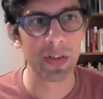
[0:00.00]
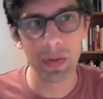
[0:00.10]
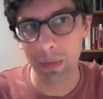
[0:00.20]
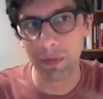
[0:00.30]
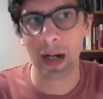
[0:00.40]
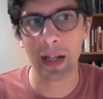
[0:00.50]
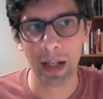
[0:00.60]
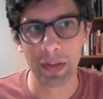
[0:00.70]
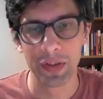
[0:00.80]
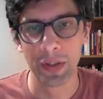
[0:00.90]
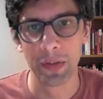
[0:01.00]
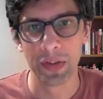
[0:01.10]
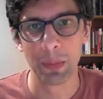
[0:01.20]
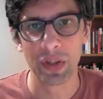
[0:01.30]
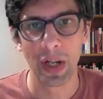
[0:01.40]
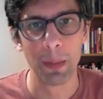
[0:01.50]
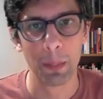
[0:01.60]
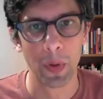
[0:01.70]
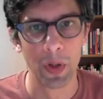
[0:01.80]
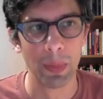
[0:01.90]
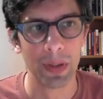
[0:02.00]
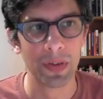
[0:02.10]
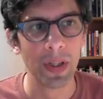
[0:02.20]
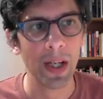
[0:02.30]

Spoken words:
you can find an instance in which unemployment